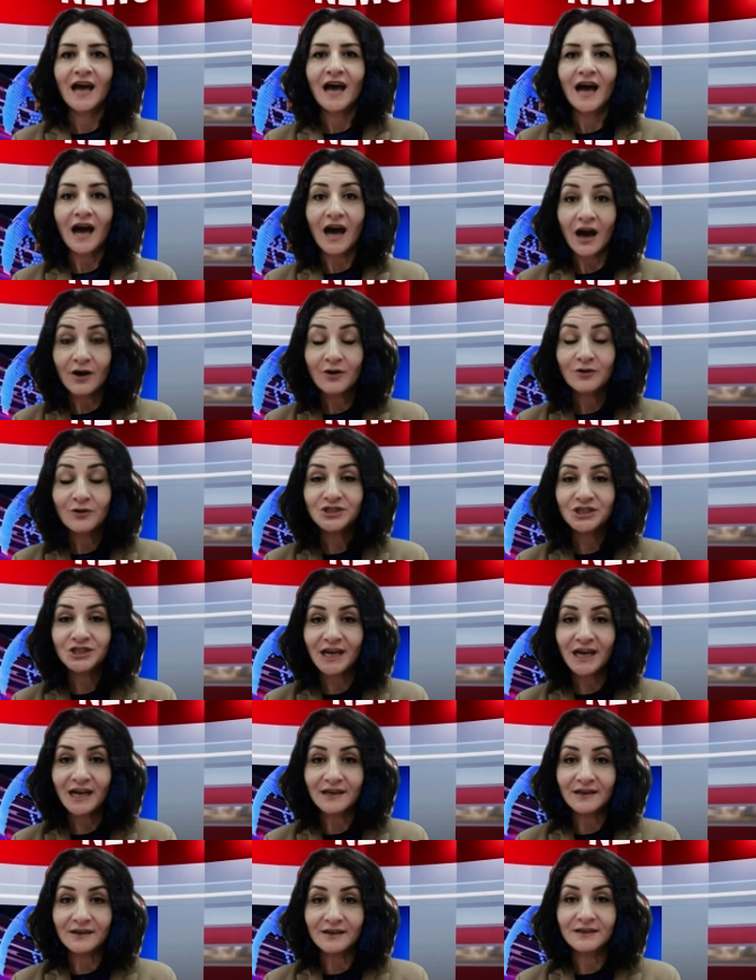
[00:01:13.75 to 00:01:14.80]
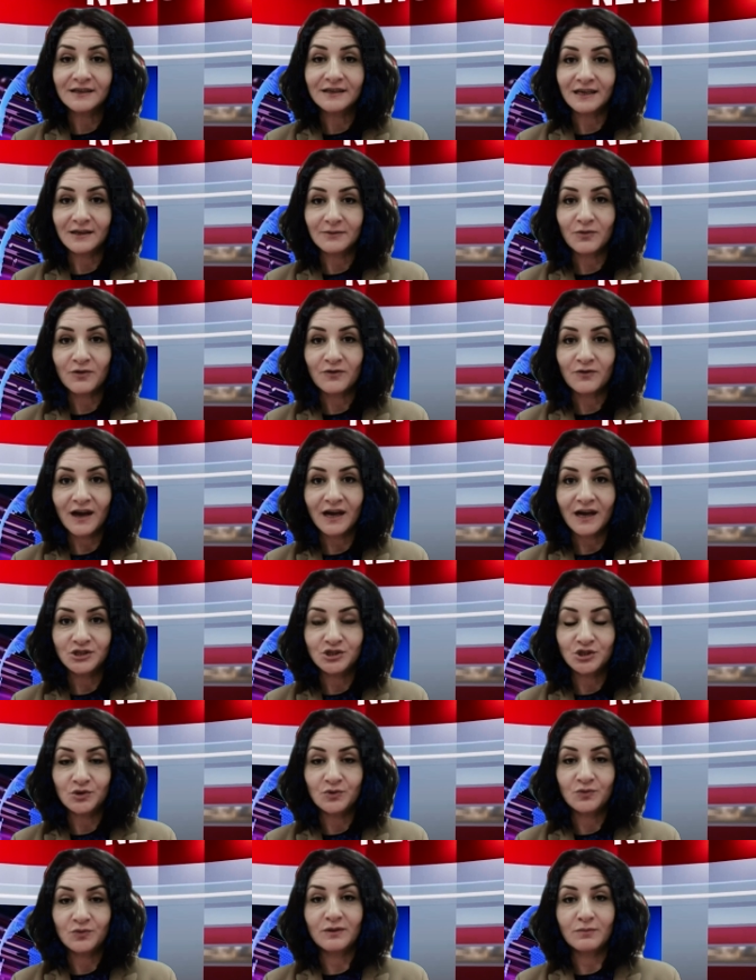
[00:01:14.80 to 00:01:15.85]
Our channel can provide you
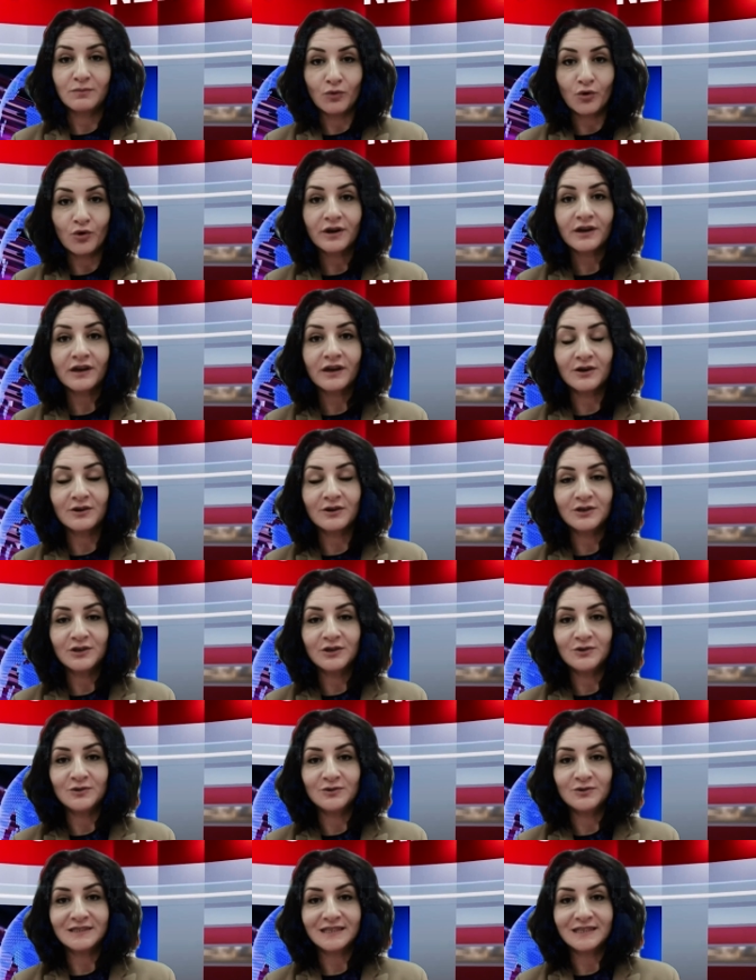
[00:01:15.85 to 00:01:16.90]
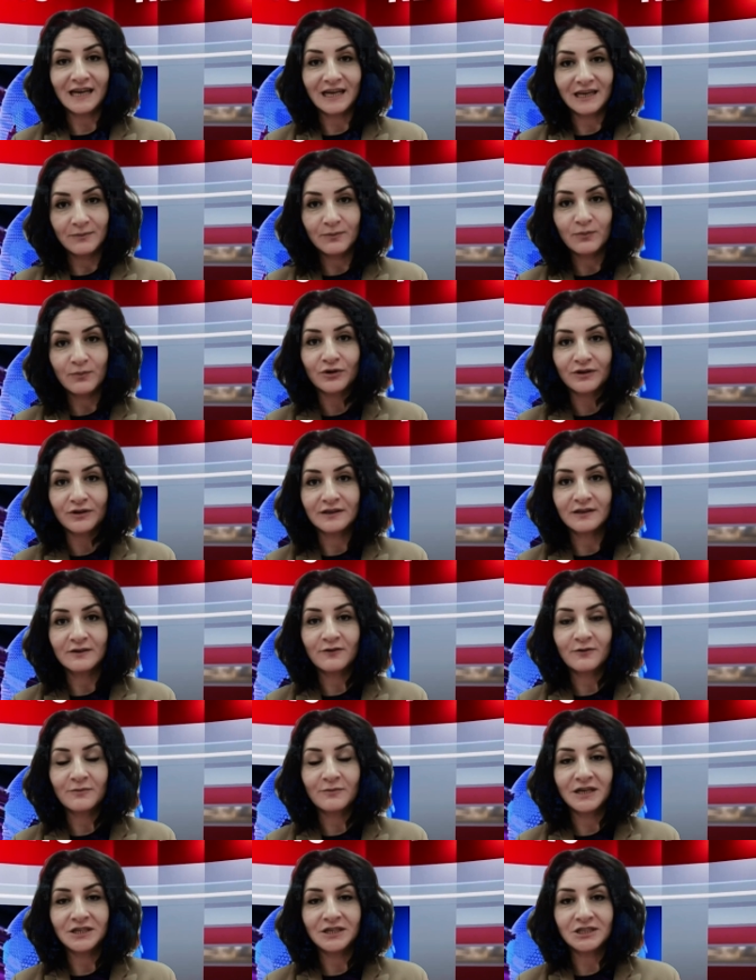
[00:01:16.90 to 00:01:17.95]
with more current news and important
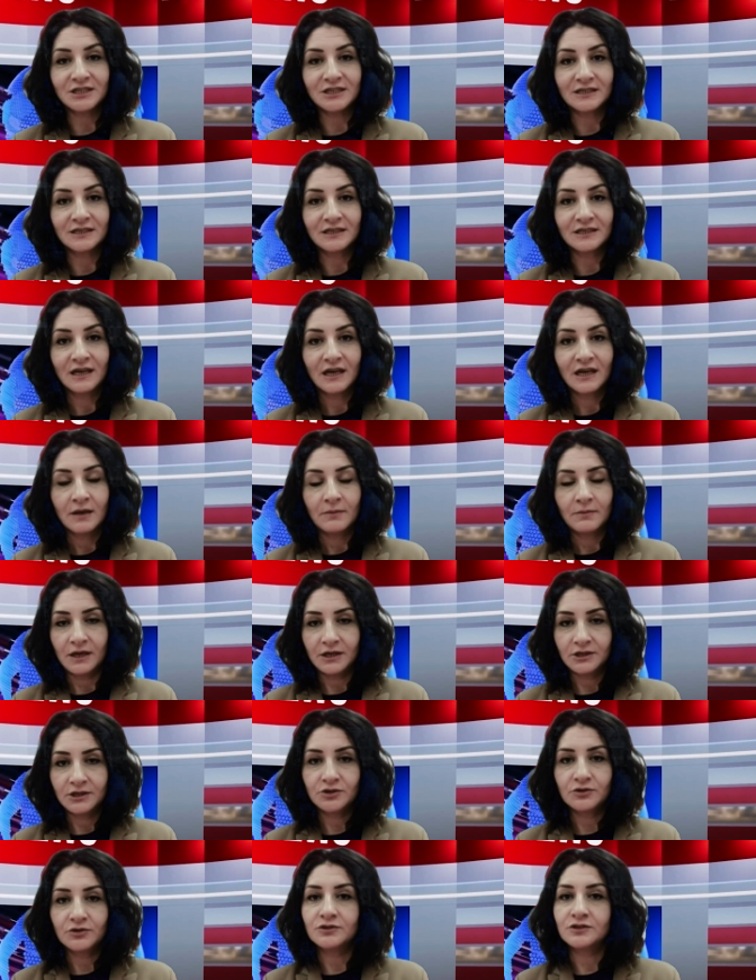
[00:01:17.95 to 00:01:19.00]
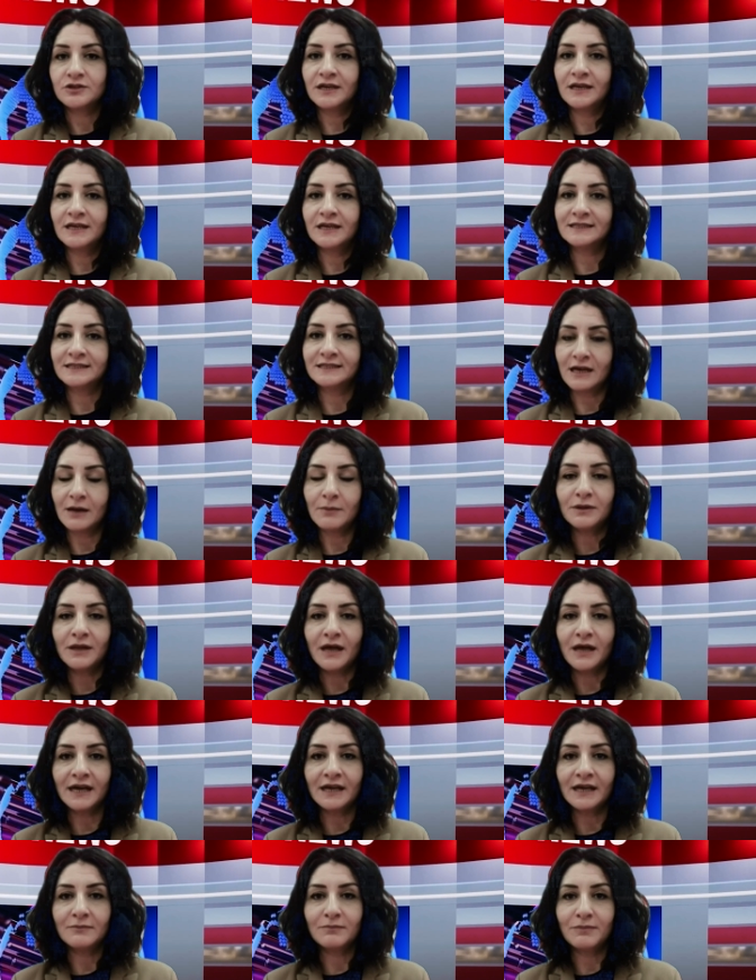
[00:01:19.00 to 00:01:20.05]
information. Make sure to hit sub, like,
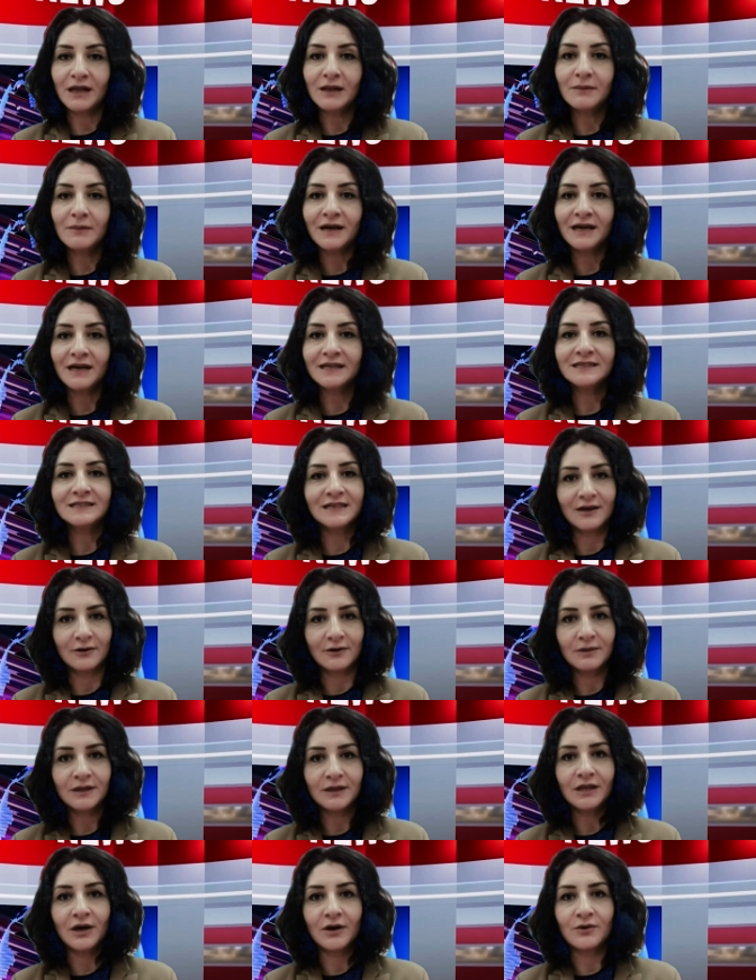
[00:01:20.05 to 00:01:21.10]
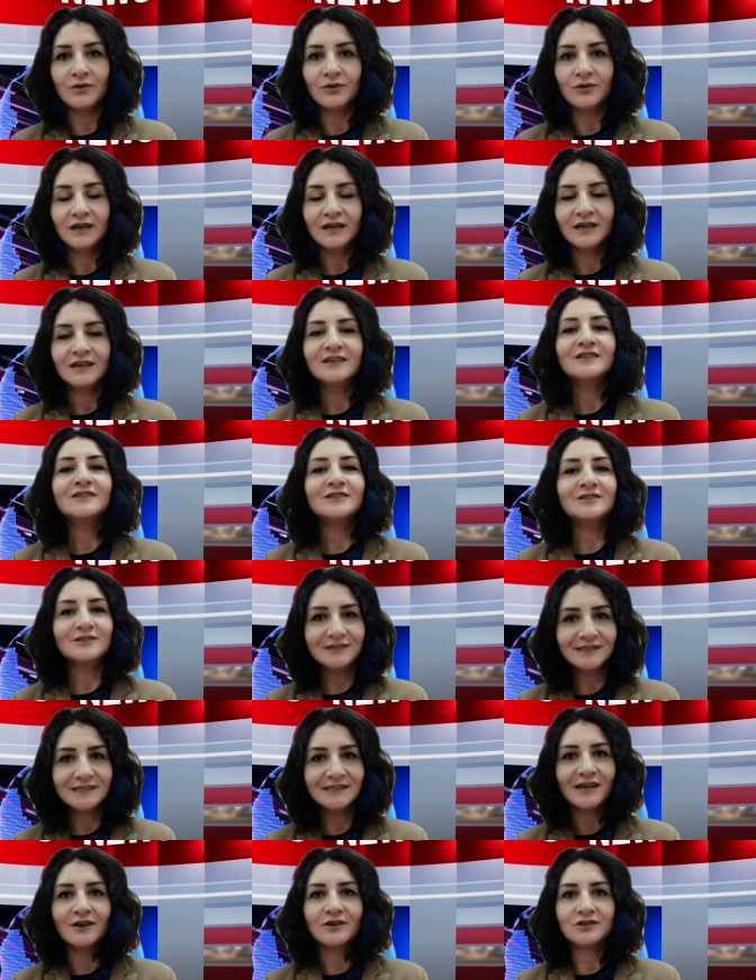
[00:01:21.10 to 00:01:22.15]
and bell button down below to
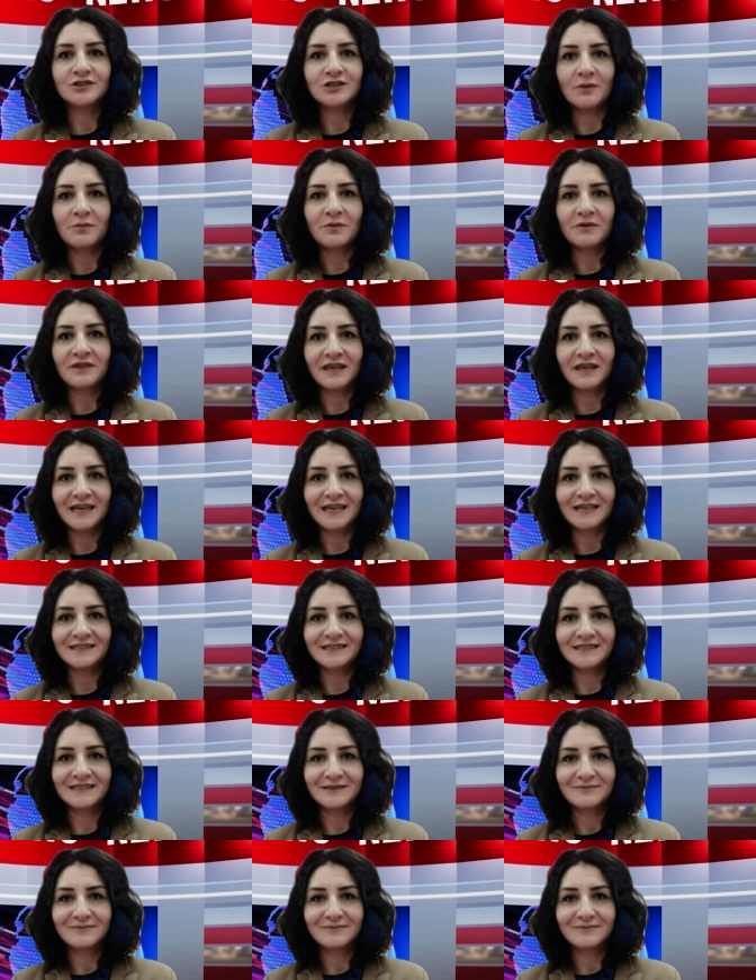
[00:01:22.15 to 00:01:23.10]
stay on top of things.